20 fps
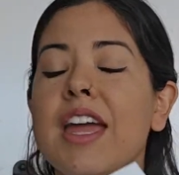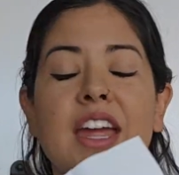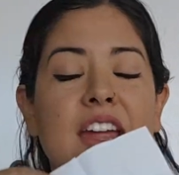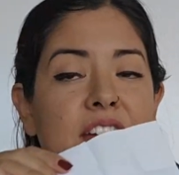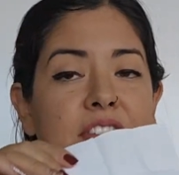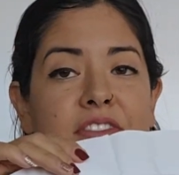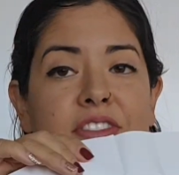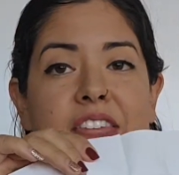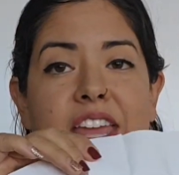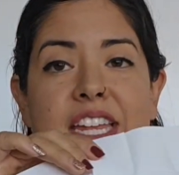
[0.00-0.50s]

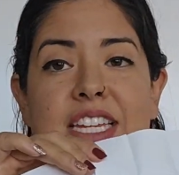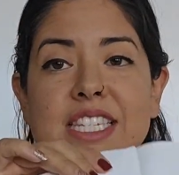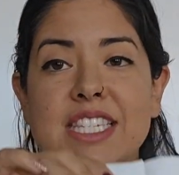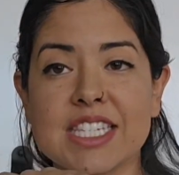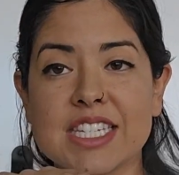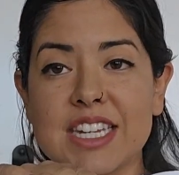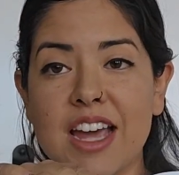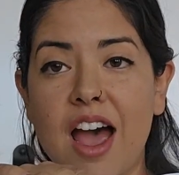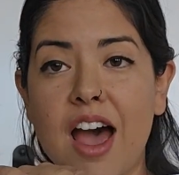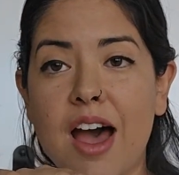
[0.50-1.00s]
If they
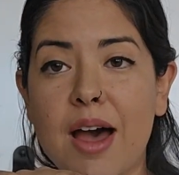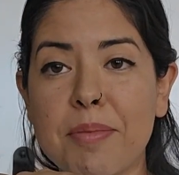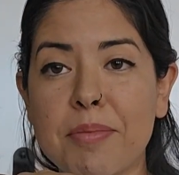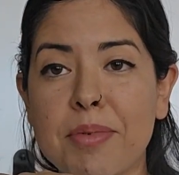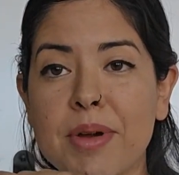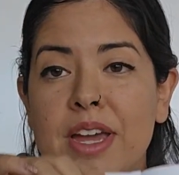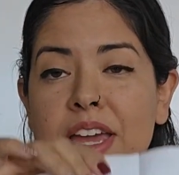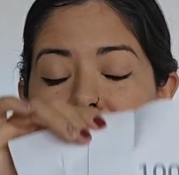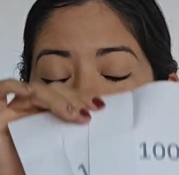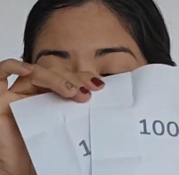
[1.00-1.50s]

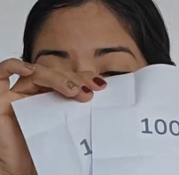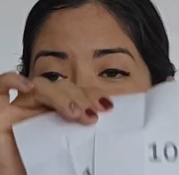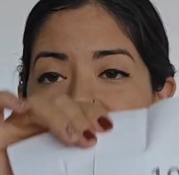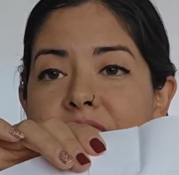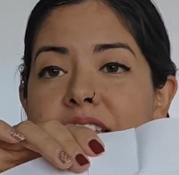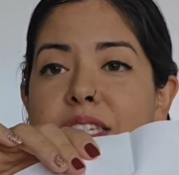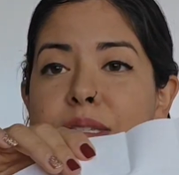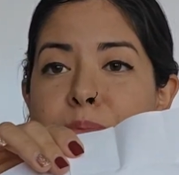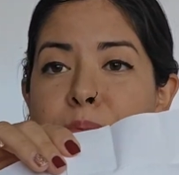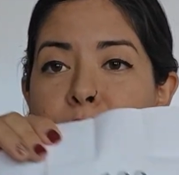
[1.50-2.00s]
stop,
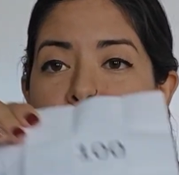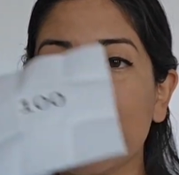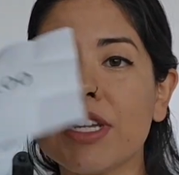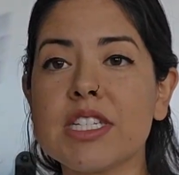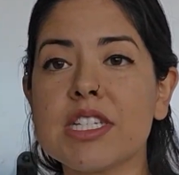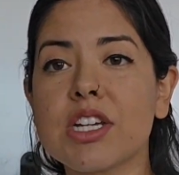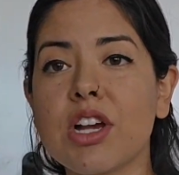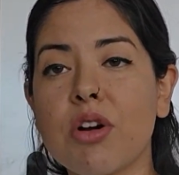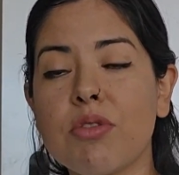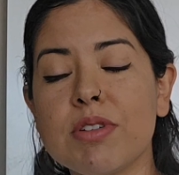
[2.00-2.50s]
these
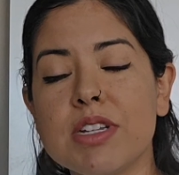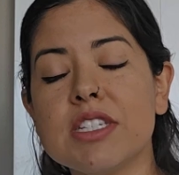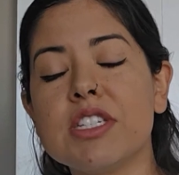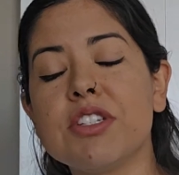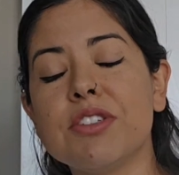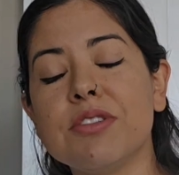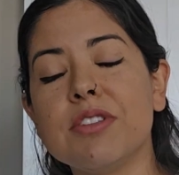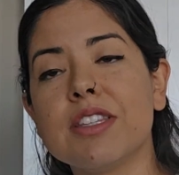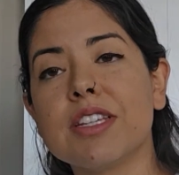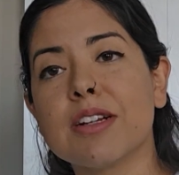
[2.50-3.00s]
points go
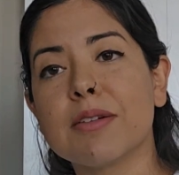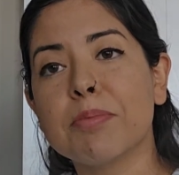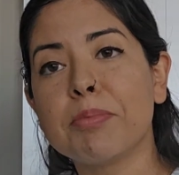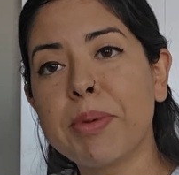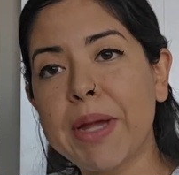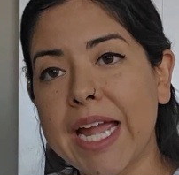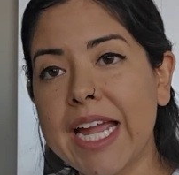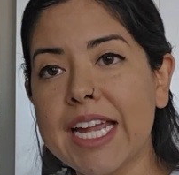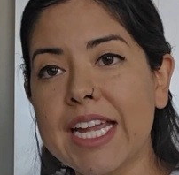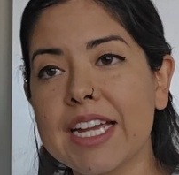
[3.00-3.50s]
into their
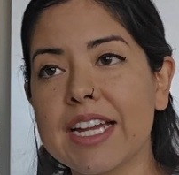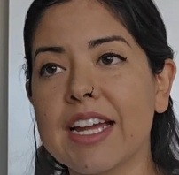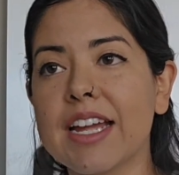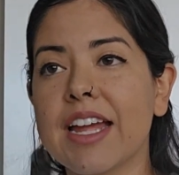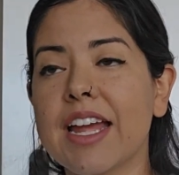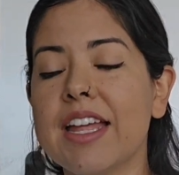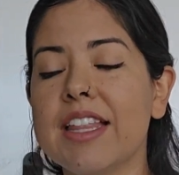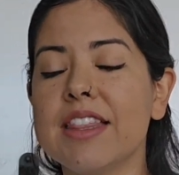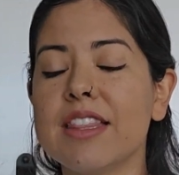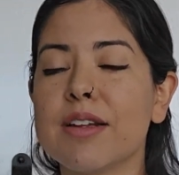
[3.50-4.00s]
bank
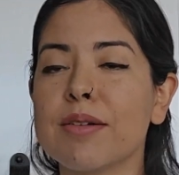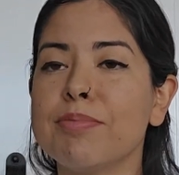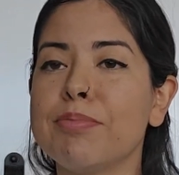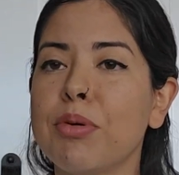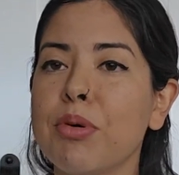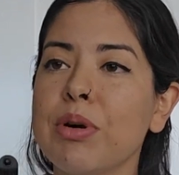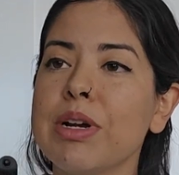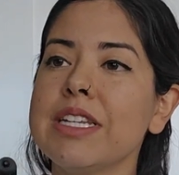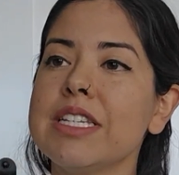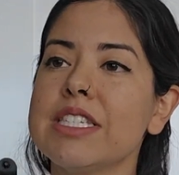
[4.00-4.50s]
and their
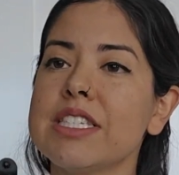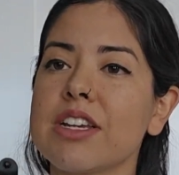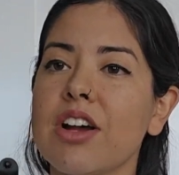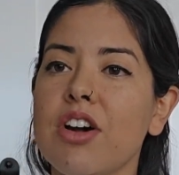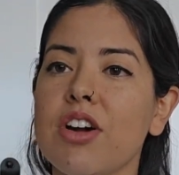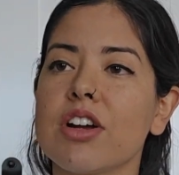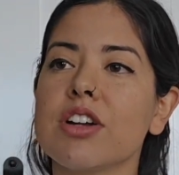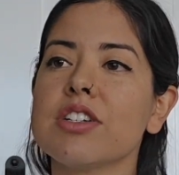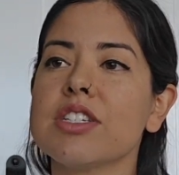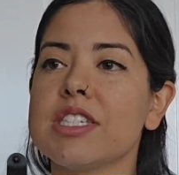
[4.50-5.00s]
points
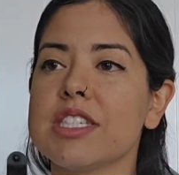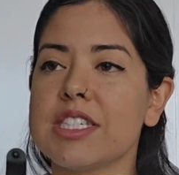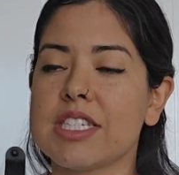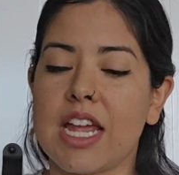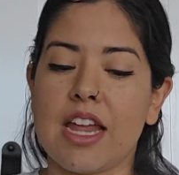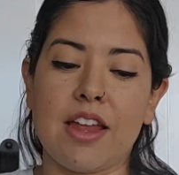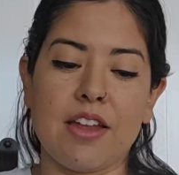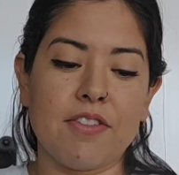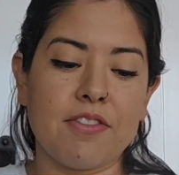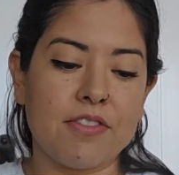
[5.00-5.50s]
are
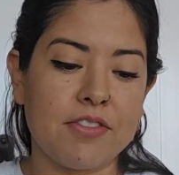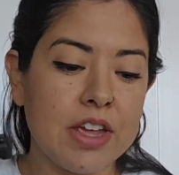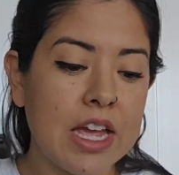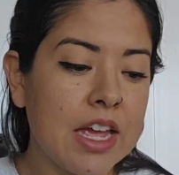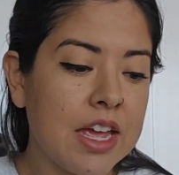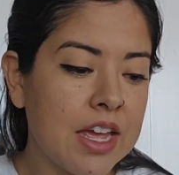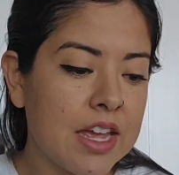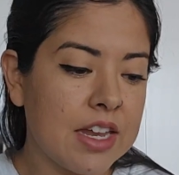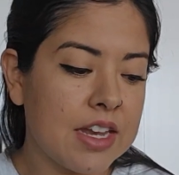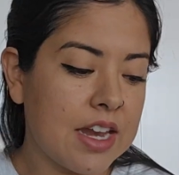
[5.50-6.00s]
safe.
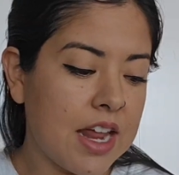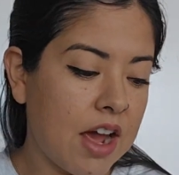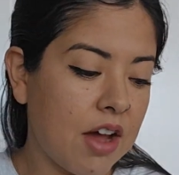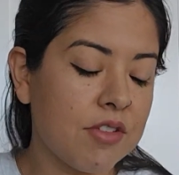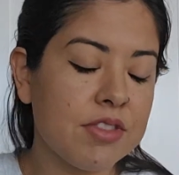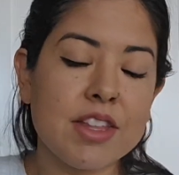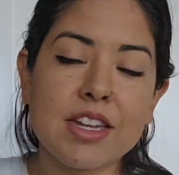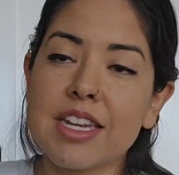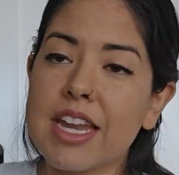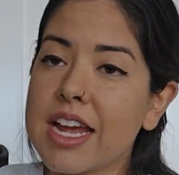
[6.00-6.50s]

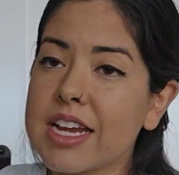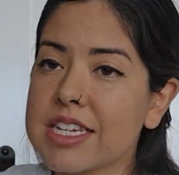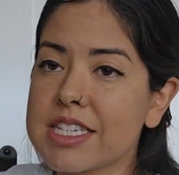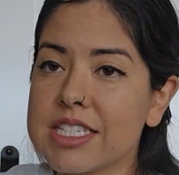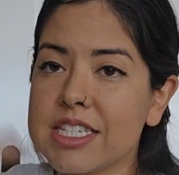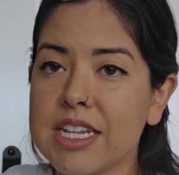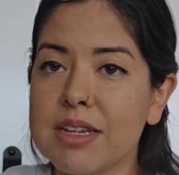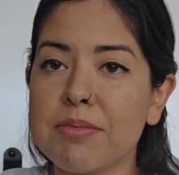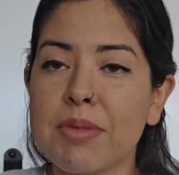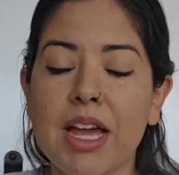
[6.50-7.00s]
Now, the next
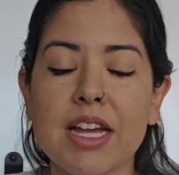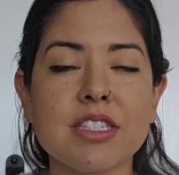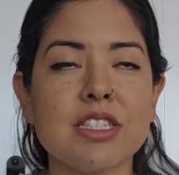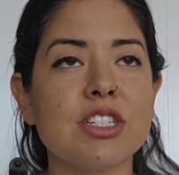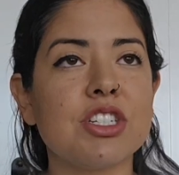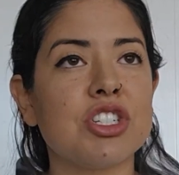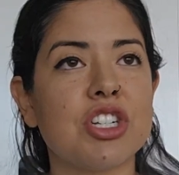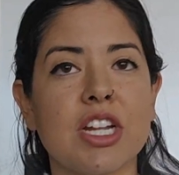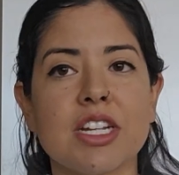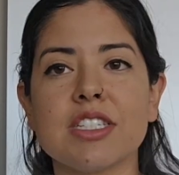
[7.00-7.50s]
team has a
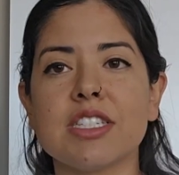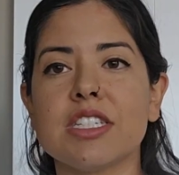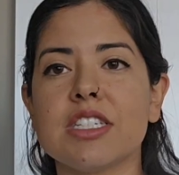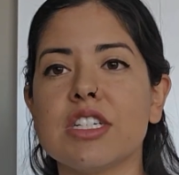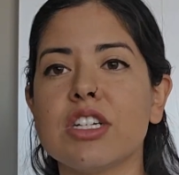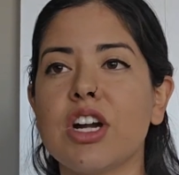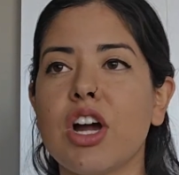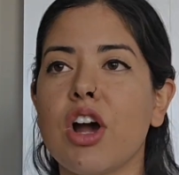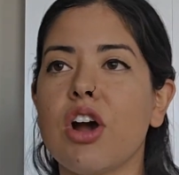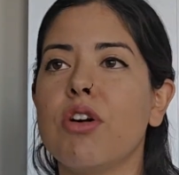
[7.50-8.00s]
chance
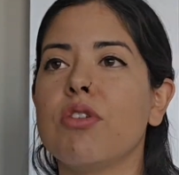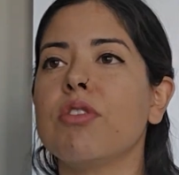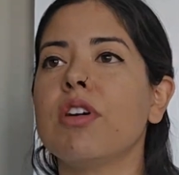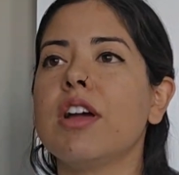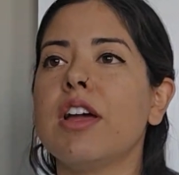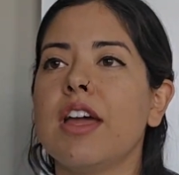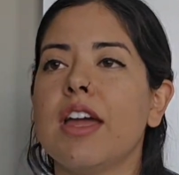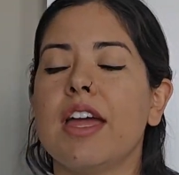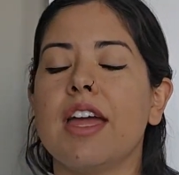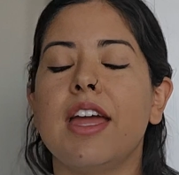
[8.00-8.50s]
to go
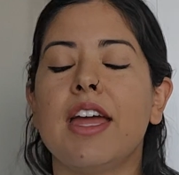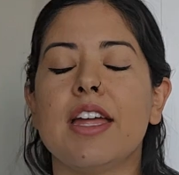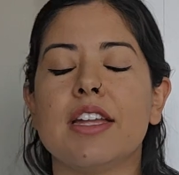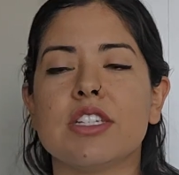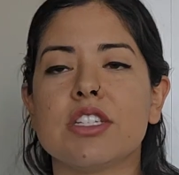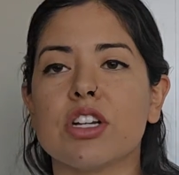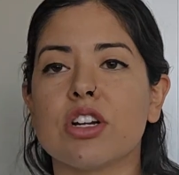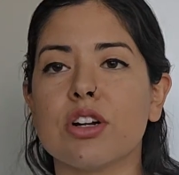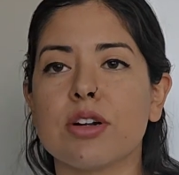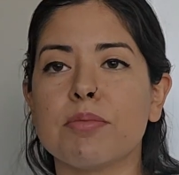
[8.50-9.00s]
and
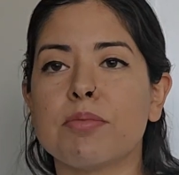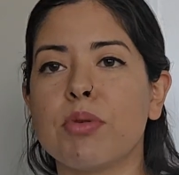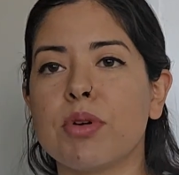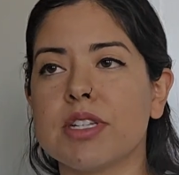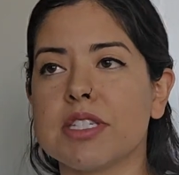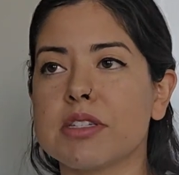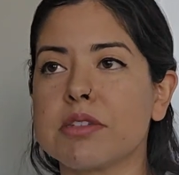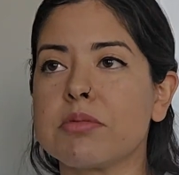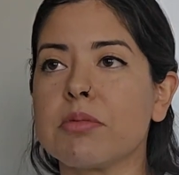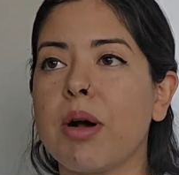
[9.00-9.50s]
to earn
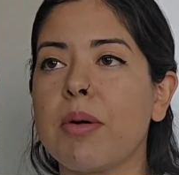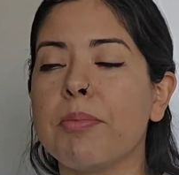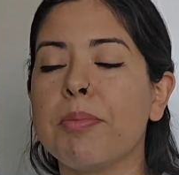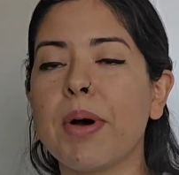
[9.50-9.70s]
points as well.